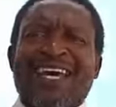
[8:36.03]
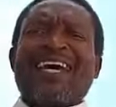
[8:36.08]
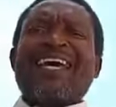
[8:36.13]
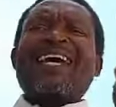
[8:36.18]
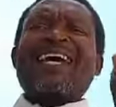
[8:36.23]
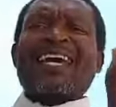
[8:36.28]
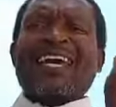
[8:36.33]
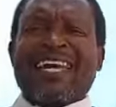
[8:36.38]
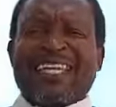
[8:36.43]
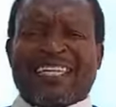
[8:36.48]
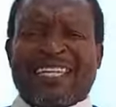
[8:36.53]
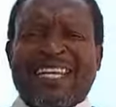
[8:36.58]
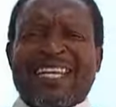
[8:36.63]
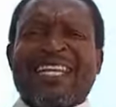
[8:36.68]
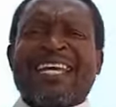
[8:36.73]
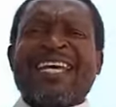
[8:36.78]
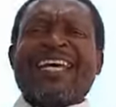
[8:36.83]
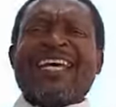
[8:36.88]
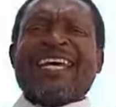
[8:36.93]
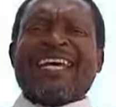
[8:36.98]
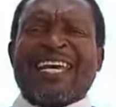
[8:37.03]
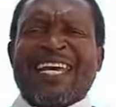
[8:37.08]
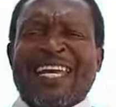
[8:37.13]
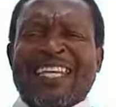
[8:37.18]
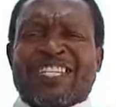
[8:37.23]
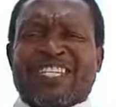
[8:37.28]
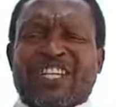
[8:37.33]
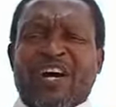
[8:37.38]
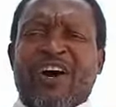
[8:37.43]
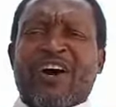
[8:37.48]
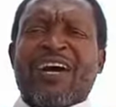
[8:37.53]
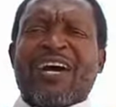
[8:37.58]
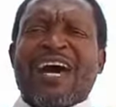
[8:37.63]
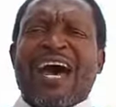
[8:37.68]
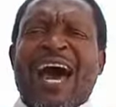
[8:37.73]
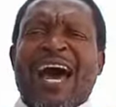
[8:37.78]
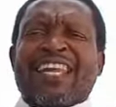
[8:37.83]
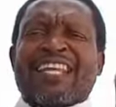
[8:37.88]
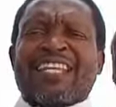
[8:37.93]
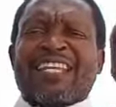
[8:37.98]
hated Esau,
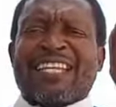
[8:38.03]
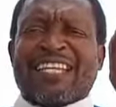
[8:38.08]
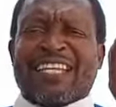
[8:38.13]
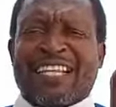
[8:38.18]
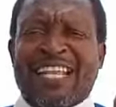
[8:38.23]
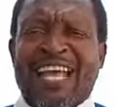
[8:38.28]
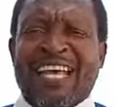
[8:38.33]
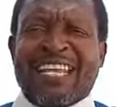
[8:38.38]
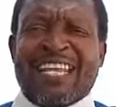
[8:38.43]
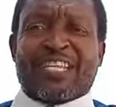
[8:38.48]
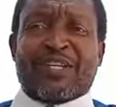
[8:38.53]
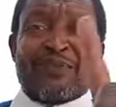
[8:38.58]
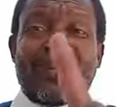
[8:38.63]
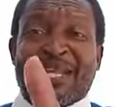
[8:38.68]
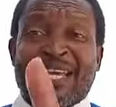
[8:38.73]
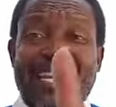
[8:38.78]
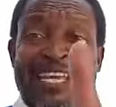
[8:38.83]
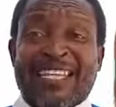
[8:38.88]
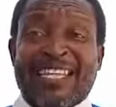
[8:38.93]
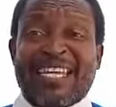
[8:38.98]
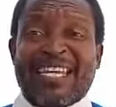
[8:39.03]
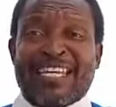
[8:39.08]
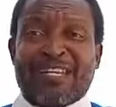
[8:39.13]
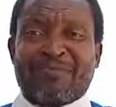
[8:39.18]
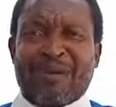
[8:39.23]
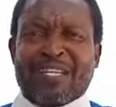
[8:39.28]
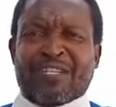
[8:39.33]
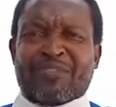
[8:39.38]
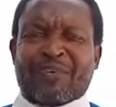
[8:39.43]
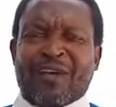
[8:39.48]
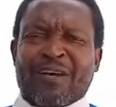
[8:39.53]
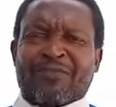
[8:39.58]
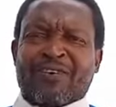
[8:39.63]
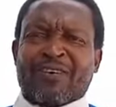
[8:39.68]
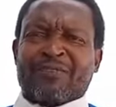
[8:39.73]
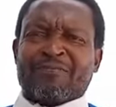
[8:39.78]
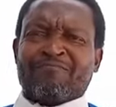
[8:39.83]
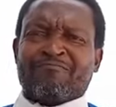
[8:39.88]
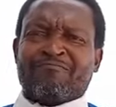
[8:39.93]
and he declared that he will hate the Edomites forever.